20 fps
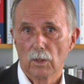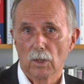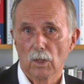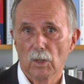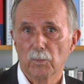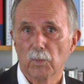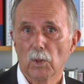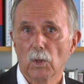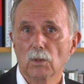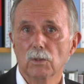
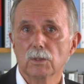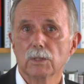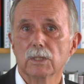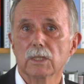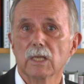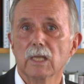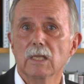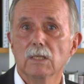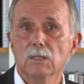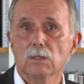oppose
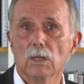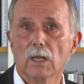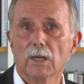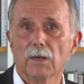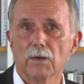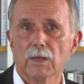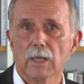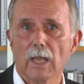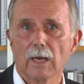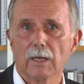insular
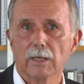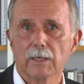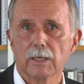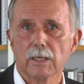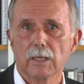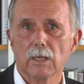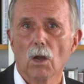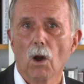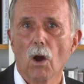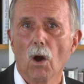
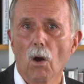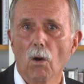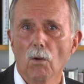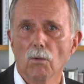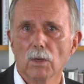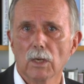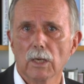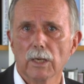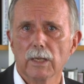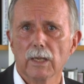reality
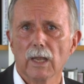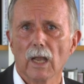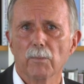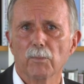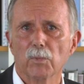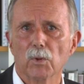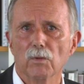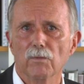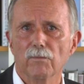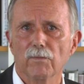only and
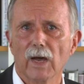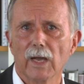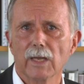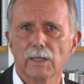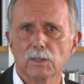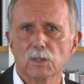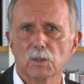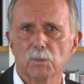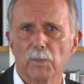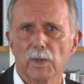
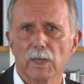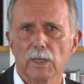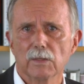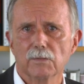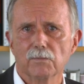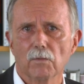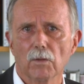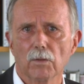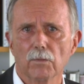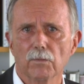provide space
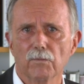for the